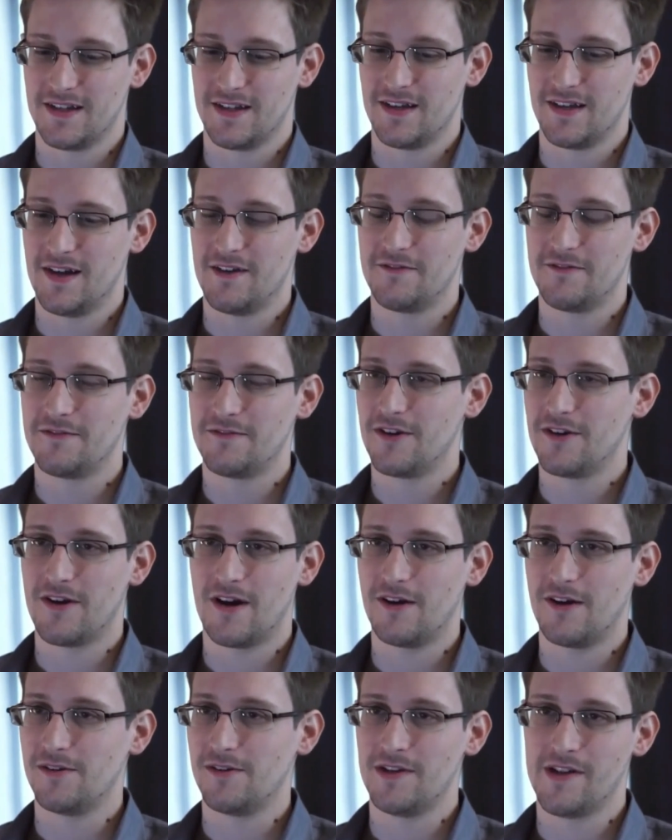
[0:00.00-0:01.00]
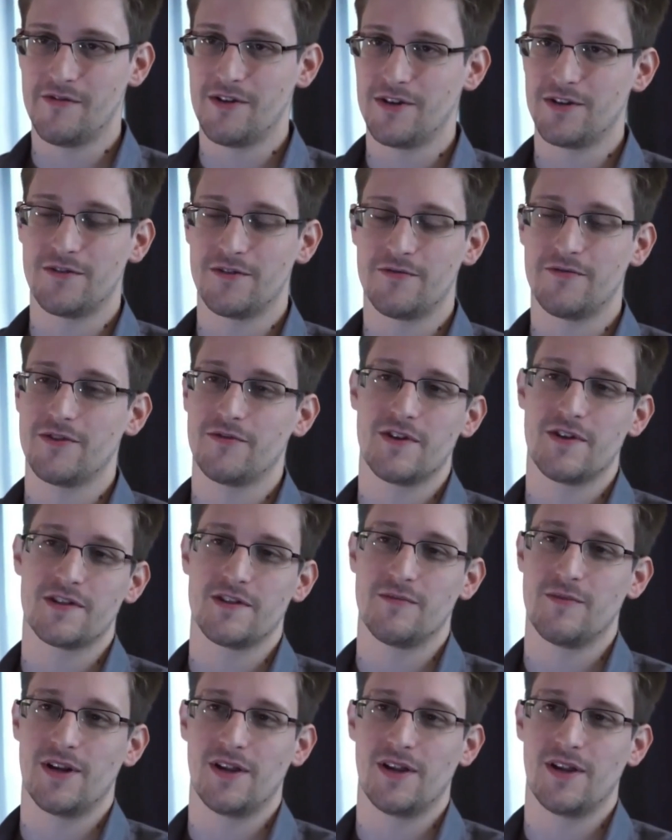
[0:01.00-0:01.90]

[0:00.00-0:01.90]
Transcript: a fear I'll live under for the rest of